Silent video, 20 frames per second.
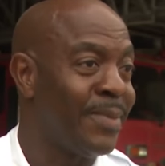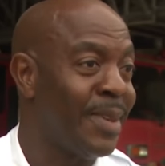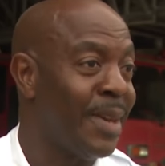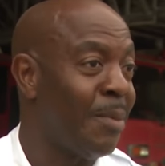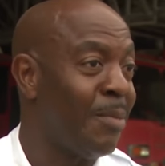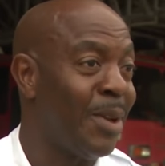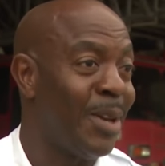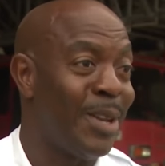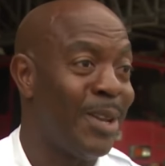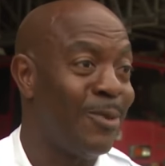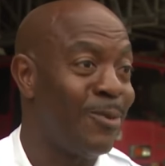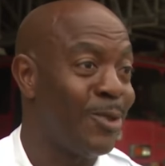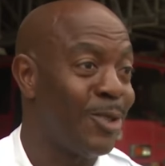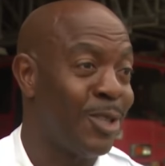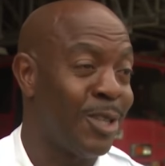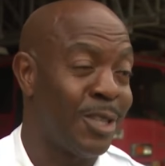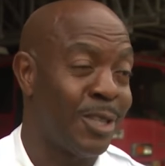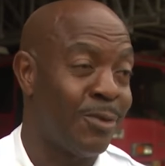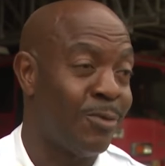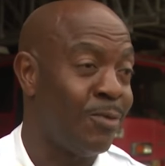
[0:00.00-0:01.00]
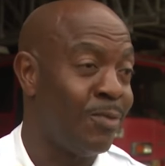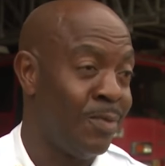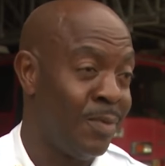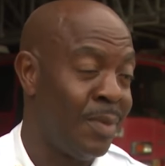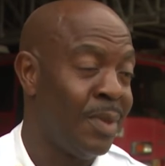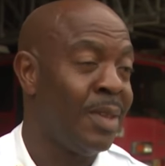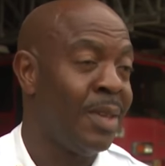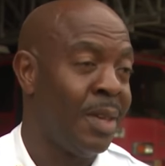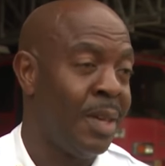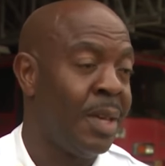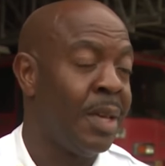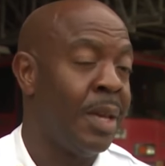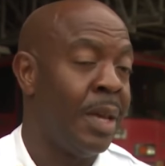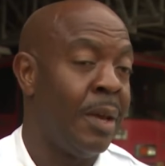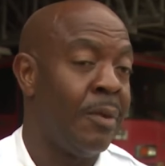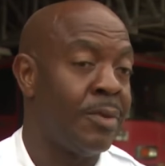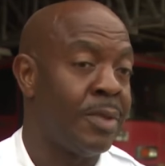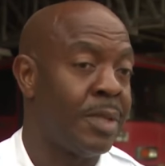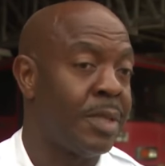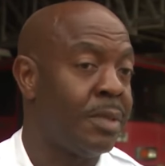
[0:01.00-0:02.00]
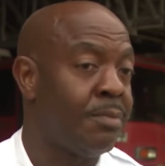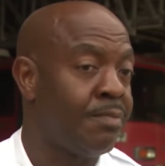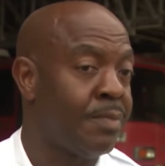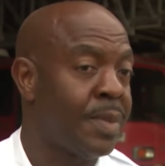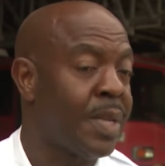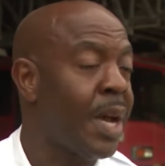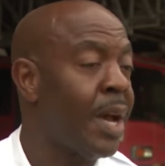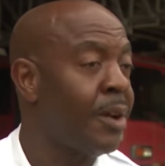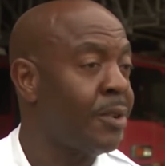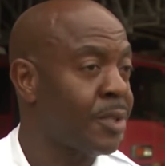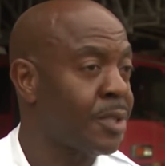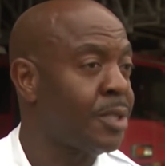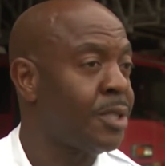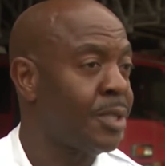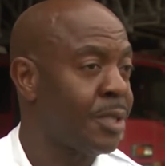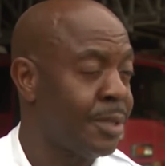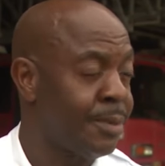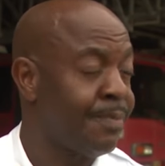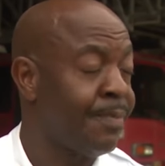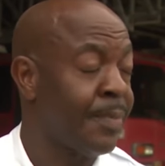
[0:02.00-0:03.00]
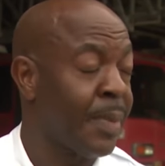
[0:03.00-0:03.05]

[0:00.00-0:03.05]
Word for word: I mean, it was just, it was tirelessly,